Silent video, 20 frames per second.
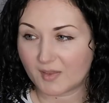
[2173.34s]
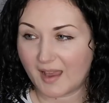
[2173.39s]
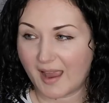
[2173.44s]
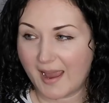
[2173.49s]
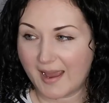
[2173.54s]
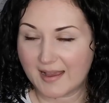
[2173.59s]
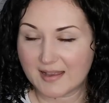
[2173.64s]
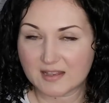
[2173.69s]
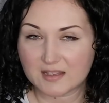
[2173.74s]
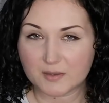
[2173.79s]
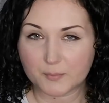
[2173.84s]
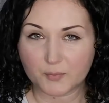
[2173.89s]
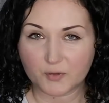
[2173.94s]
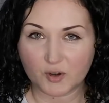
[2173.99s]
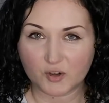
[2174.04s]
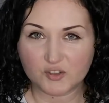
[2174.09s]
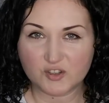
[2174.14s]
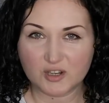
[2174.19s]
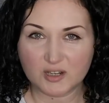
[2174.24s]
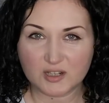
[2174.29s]
it's the
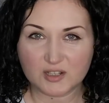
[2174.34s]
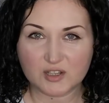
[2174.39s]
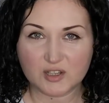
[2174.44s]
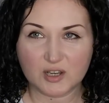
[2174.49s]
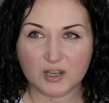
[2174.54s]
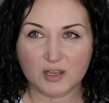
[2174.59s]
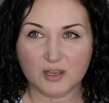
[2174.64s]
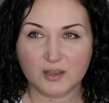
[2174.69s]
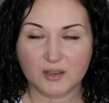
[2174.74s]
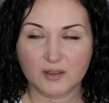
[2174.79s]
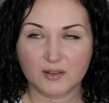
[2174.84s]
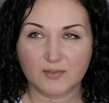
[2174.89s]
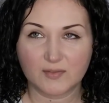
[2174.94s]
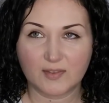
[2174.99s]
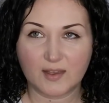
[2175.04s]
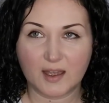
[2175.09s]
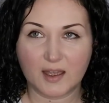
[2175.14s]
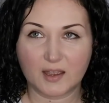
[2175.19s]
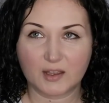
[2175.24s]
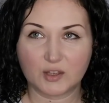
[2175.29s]
project
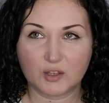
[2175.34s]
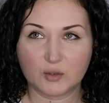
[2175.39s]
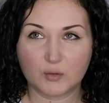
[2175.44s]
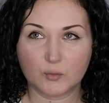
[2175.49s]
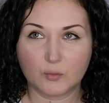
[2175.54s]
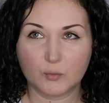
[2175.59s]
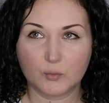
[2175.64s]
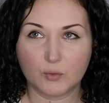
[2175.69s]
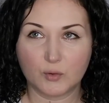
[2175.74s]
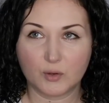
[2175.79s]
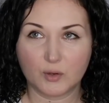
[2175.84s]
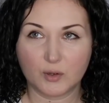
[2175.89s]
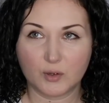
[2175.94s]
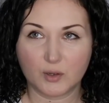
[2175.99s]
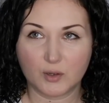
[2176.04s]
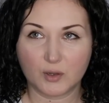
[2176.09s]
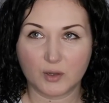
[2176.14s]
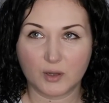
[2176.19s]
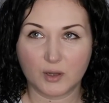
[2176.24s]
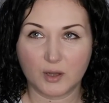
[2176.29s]
that you
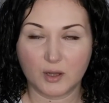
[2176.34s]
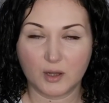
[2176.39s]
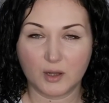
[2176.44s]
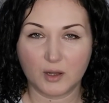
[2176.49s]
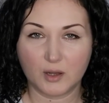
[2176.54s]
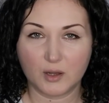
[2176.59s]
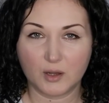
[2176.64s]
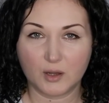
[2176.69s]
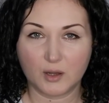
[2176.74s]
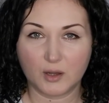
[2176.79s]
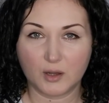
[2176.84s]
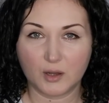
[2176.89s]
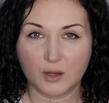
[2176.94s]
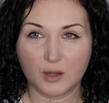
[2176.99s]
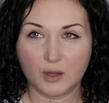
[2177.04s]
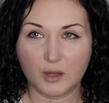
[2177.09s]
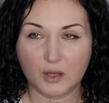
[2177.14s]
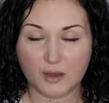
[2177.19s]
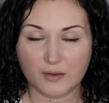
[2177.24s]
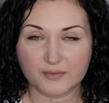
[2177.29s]

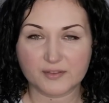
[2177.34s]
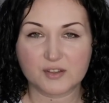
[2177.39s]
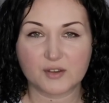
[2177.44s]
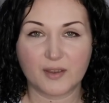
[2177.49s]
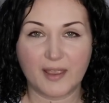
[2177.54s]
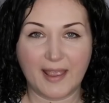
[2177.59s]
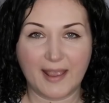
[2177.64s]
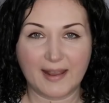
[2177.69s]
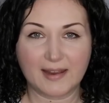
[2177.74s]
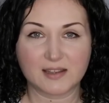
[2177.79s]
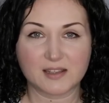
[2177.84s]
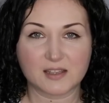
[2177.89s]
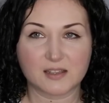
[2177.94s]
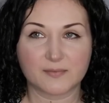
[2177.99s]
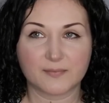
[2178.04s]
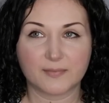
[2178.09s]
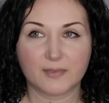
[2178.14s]
love to hate.